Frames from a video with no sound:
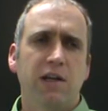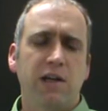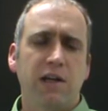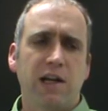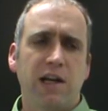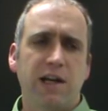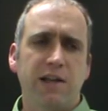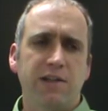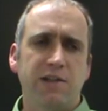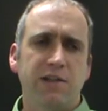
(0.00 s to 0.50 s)

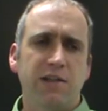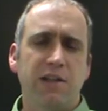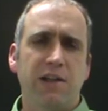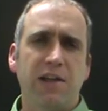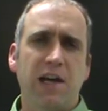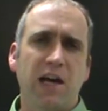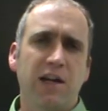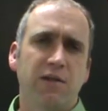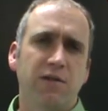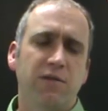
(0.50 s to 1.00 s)
and I see
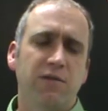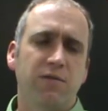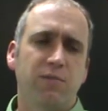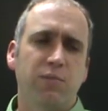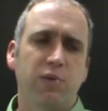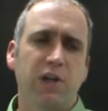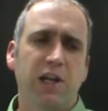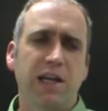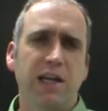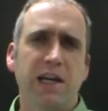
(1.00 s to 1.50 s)
that
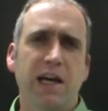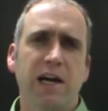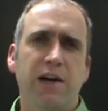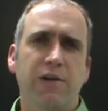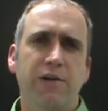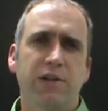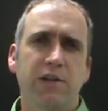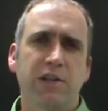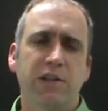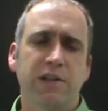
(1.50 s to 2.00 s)
playing
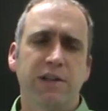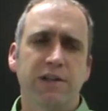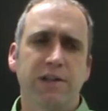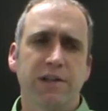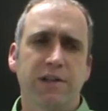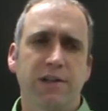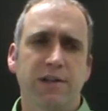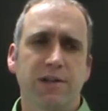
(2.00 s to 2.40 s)
out in